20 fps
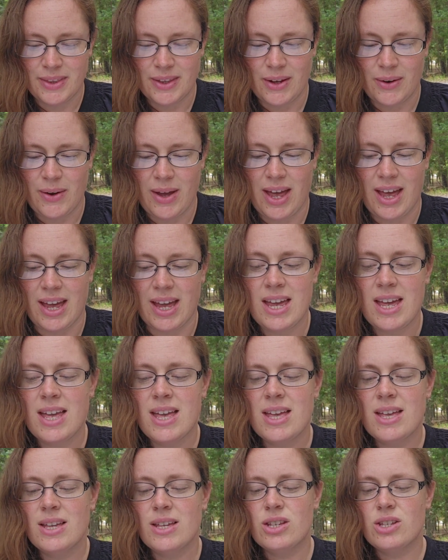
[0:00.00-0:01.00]
Okay,
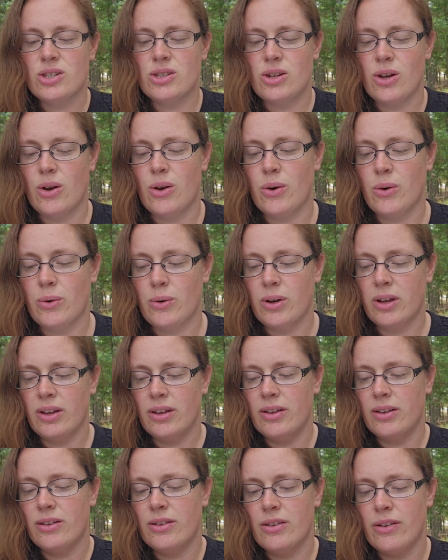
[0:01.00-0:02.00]
so
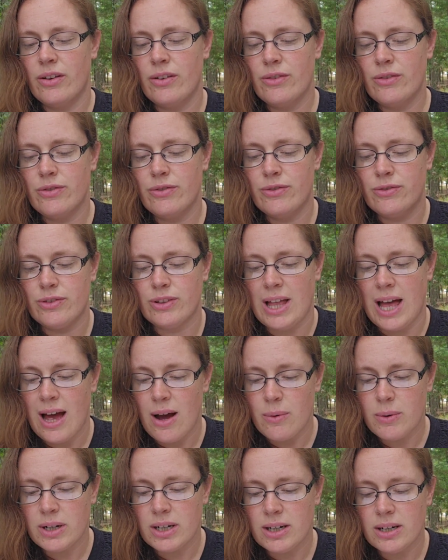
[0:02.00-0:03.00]

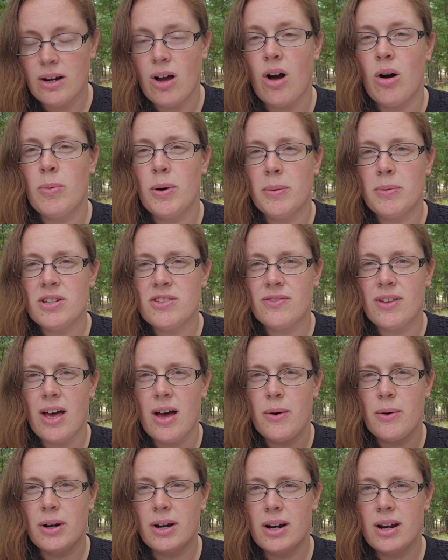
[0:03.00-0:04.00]
flour, all-purpose
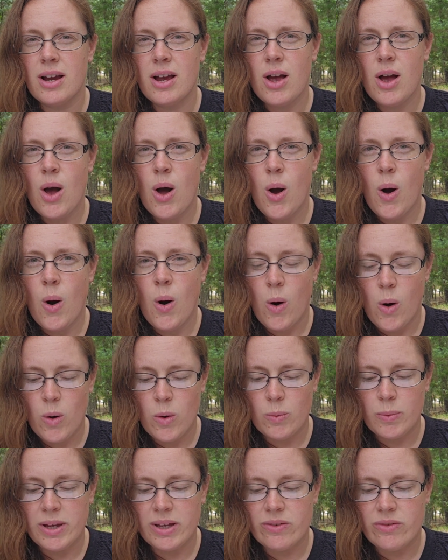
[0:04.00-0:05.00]
flour,
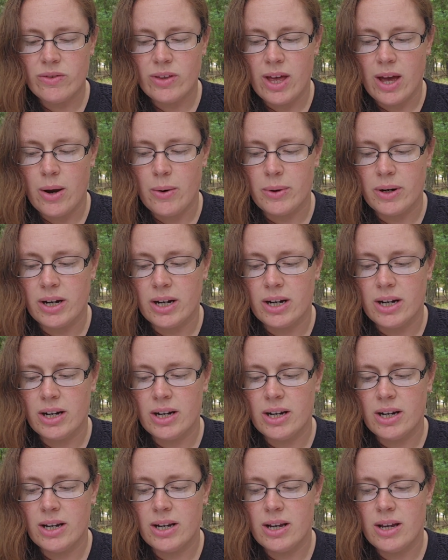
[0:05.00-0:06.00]
whole wheat flour,
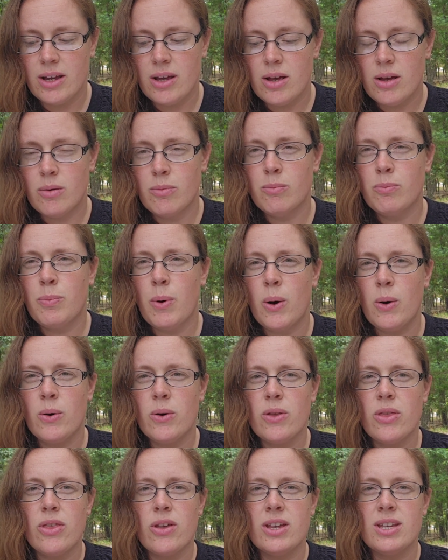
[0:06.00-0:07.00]

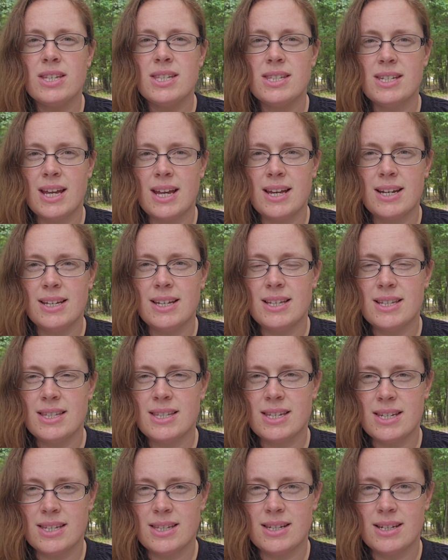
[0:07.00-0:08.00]
both stayed
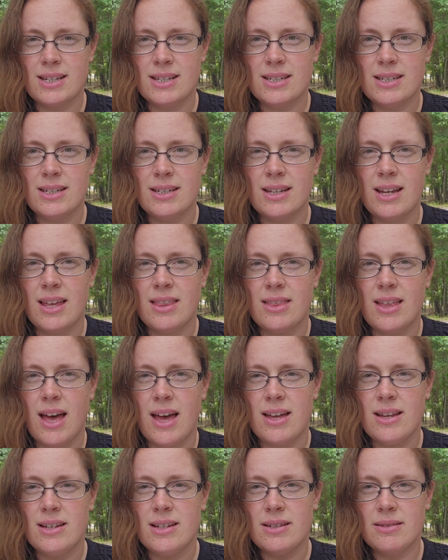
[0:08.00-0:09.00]
consistent in
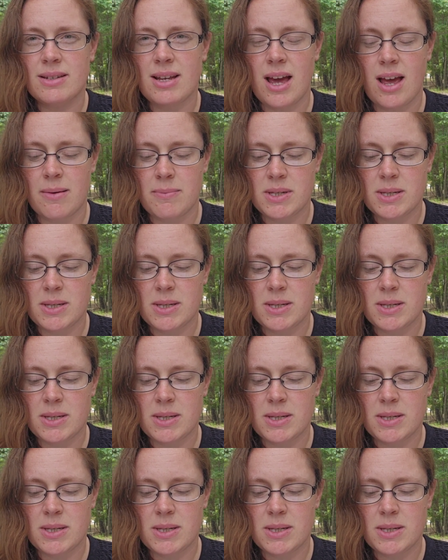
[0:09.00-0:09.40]
that time